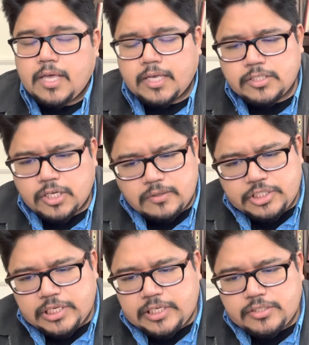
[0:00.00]
And so in
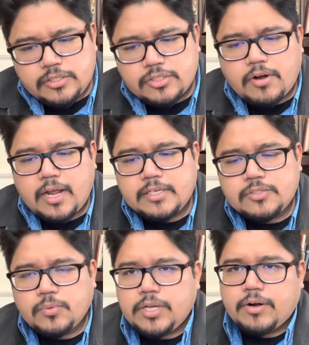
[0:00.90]
Jesus Christ,
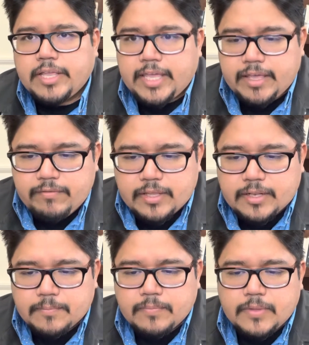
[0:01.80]
we are
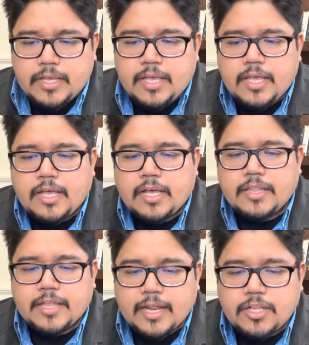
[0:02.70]
given
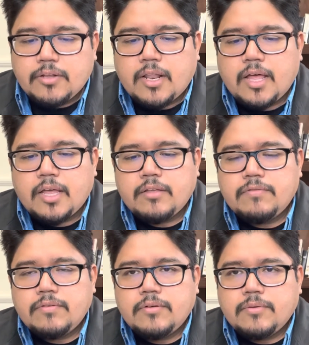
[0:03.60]
that new life.
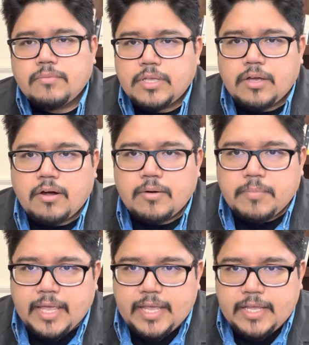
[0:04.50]
We are
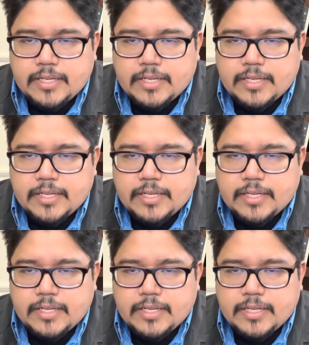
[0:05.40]
made